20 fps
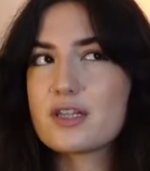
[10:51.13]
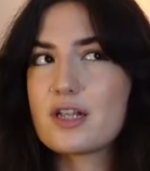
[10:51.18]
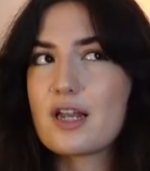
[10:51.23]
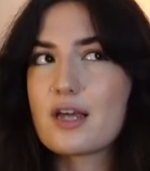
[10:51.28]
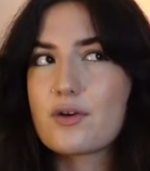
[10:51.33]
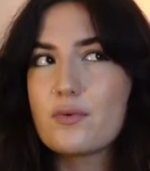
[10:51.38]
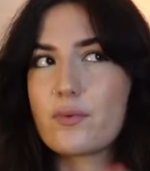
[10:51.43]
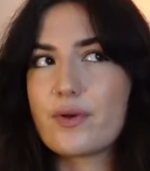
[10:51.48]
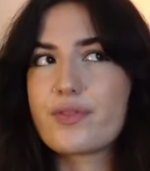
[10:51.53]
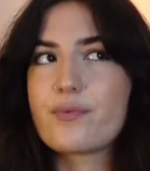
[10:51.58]
that
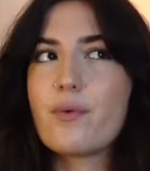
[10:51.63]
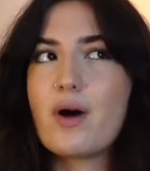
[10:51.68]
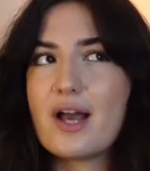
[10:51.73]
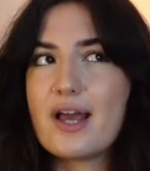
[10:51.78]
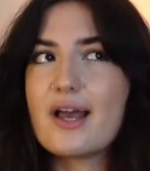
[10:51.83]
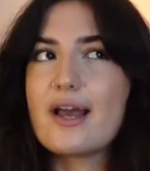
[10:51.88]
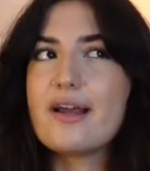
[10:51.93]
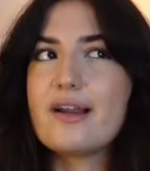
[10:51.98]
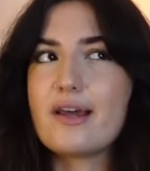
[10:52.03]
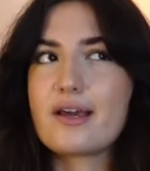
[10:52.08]
like with
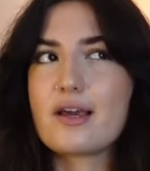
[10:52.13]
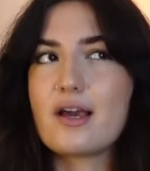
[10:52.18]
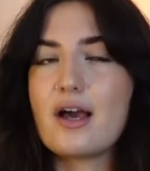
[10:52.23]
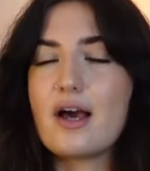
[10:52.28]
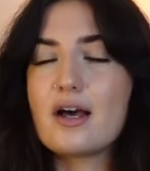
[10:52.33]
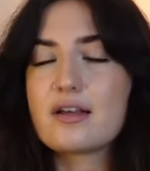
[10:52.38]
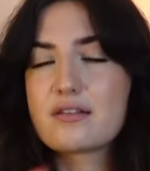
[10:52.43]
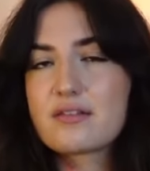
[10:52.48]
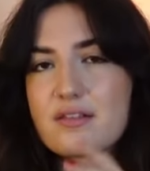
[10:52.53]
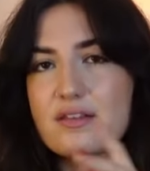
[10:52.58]
YA, like
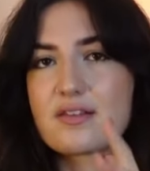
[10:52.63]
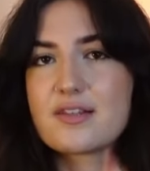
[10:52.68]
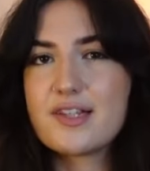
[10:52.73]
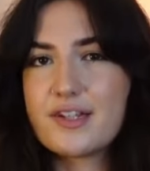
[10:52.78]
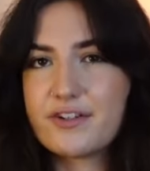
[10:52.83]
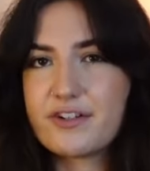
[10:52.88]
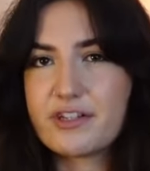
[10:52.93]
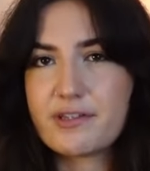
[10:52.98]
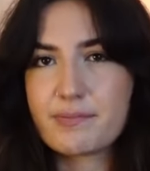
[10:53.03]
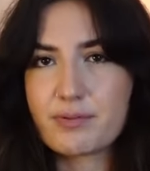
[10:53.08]
as the
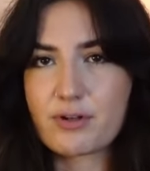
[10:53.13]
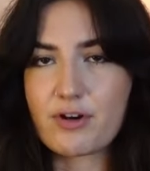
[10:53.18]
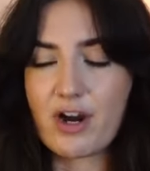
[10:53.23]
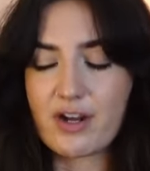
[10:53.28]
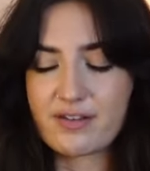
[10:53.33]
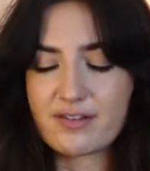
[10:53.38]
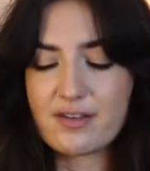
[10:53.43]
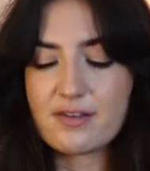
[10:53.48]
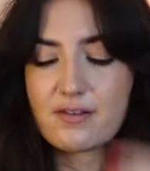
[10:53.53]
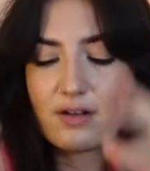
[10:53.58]
series
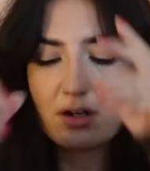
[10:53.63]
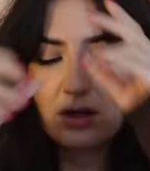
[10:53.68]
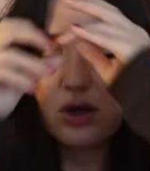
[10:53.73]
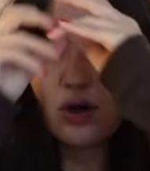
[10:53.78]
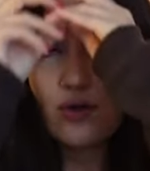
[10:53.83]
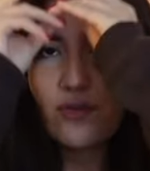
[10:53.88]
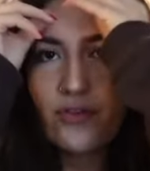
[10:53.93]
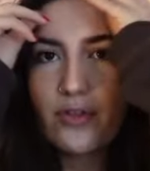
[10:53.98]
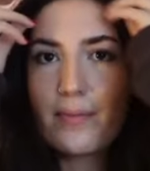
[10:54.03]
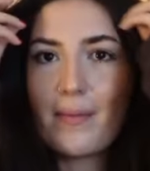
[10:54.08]
progresses, a
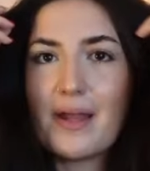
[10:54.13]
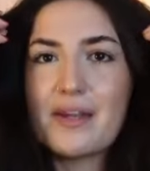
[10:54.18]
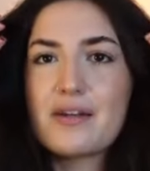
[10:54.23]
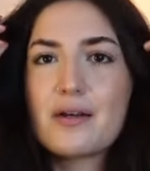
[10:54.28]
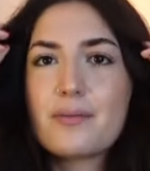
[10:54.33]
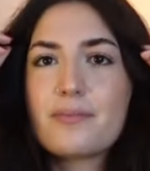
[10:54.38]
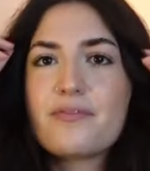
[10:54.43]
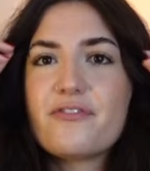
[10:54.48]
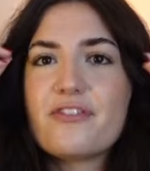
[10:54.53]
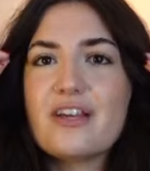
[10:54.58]
lot of them end
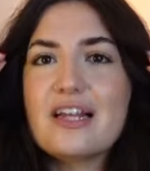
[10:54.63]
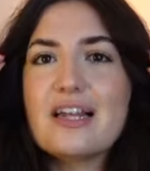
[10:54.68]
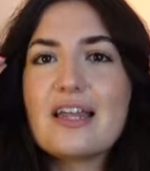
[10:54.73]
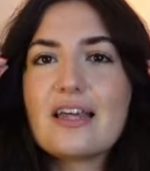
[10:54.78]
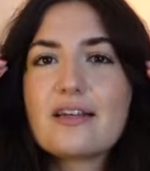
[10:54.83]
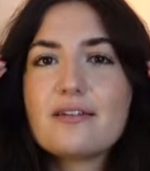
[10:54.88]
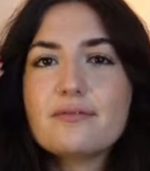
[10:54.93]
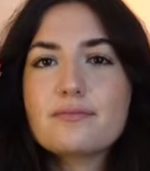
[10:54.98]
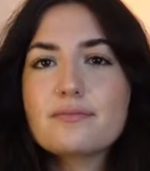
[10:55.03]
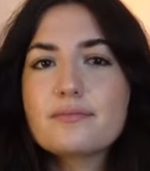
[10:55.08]
up
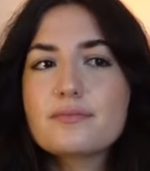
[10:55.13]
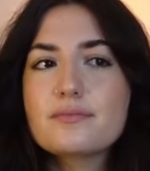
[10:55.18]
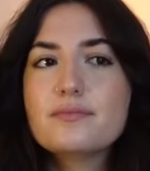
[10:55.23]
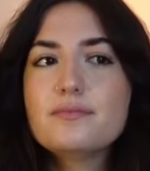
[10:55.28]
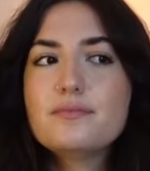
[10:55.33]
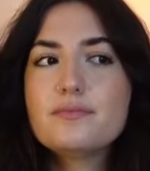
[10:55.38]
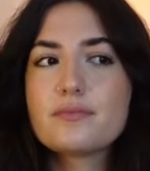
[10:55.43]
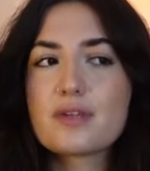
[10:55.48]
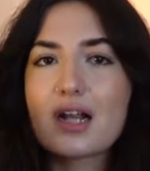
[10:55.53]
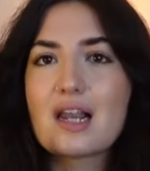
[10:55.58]
feeling
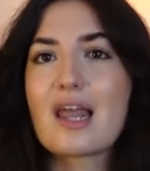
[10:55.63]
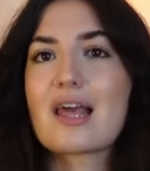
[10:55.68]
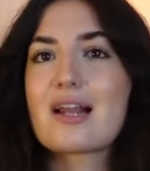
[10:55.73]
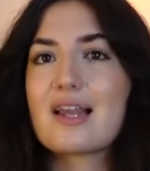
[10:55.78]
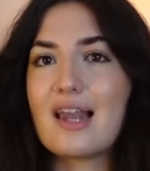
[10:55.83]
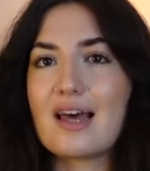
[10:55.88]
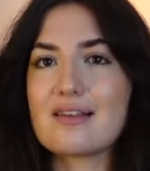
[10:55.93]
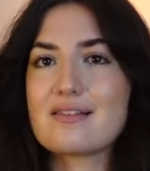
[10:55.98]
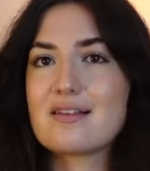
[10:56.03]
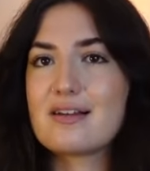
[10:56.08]
like
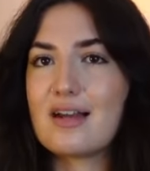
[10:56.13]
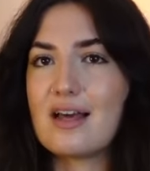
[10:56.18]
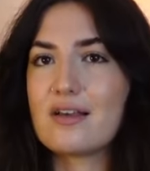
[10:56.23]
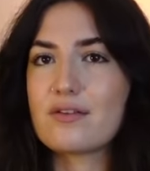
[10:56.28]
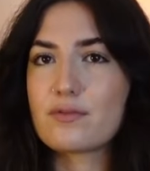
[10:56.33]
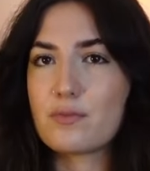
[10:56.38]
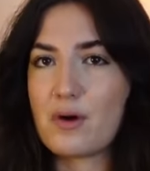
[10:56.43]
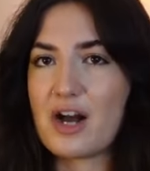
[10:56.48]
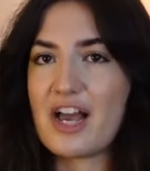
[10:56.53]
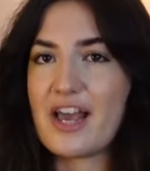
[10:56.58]
less and
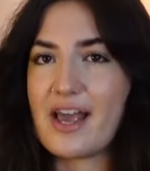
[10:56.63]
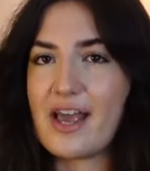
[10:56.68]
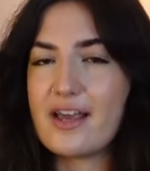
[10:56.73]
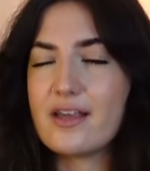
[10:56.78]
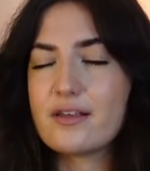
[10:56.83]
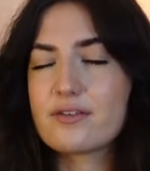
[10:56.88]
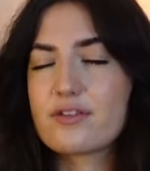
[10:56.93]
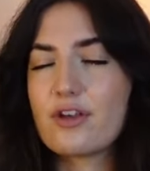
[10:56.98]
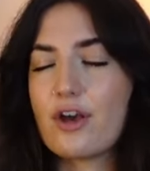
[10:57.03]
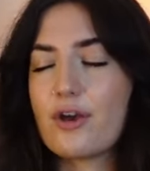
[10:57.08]
less YA.
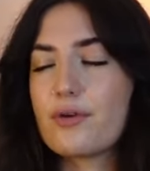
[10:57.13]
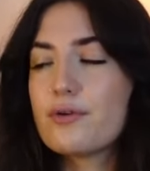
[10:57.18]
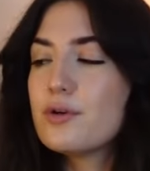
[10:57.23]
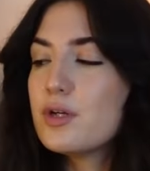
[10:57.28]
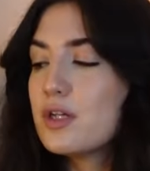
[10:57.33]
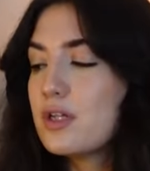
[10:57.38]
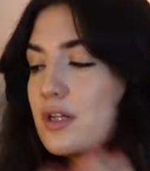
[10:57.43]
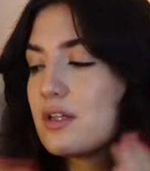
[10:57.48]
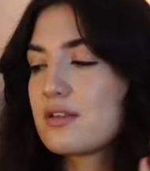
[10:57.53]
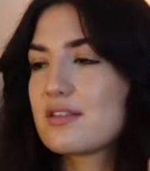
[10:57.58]
So
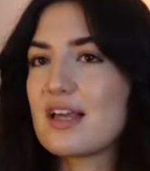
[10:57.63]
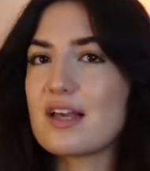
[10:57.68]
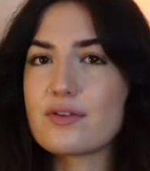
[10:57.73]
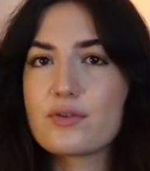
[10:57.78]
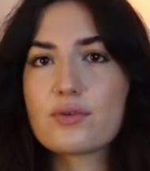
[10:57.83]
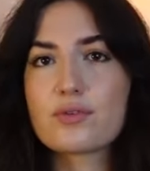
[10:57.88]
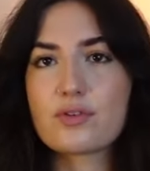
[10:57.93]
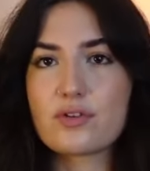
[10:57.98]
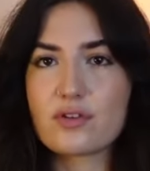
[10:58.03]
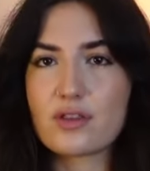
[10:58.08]
that's
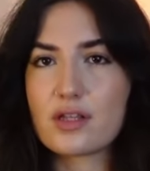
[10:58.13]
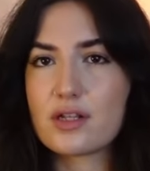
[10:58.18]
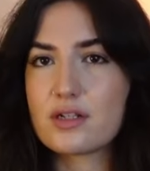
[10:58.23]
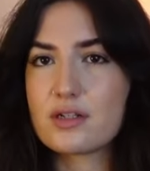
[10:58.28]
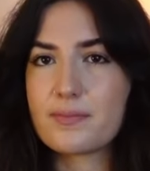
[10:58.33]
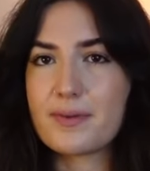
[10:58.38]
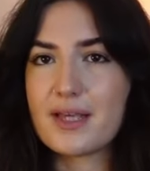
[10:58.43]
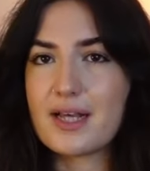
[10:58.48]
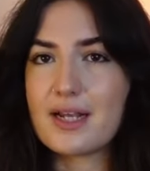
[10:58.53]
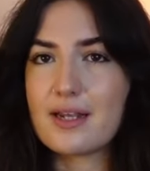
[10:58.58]
also something to
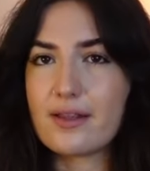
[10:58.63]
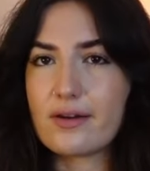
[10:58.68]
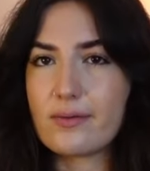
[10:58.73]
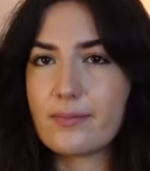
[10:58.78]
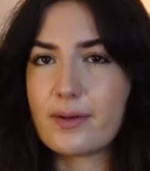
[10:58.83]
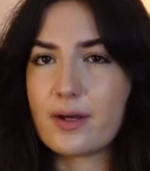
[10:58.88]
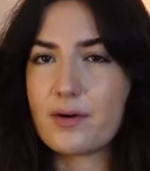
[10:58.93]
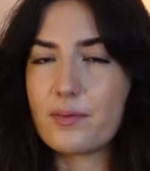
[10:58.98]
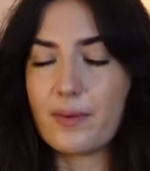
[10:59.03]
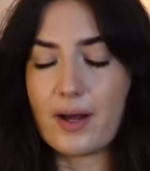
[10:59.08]
be a little
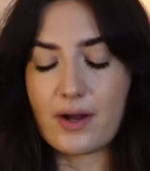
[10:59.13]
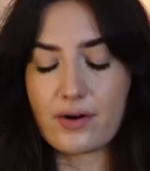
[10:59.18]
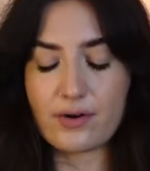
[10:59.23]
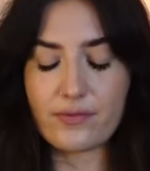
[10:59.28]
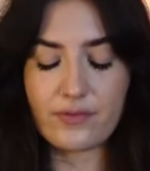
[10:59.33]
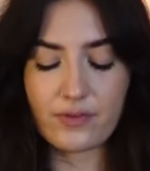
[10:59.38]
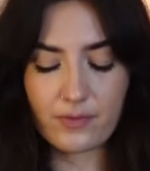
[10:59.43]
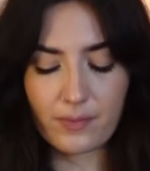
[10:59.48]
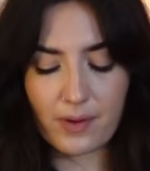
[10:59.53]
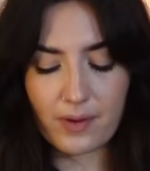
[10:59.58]
bit aware
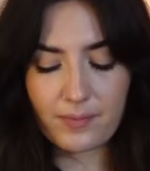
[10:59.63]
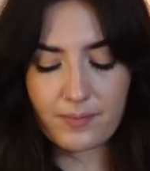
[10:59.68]
of as well.